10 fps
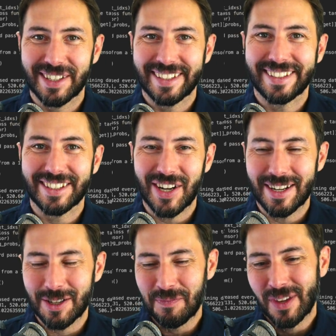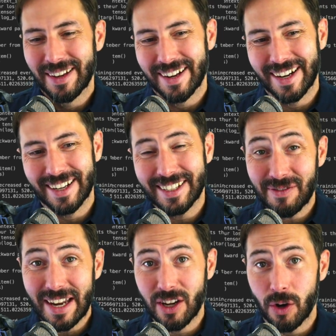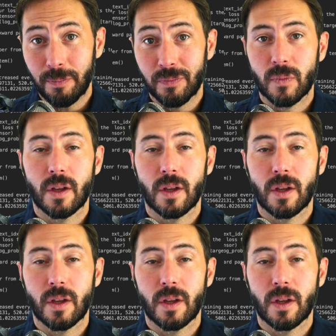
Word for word: going to need to change. Uh, give that a go.